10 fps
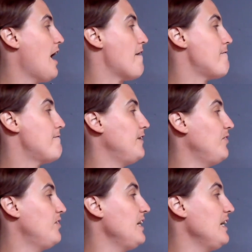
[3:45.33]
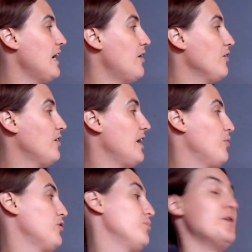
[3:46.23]
A 15 gallon
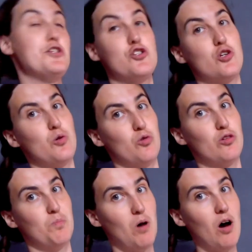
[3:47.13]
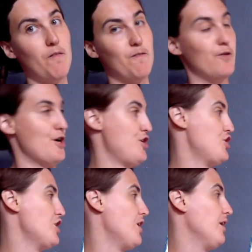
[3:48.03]
tank was much too small for a
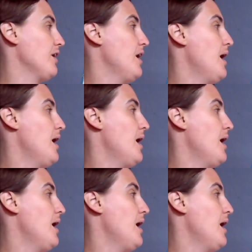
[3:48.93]
shark,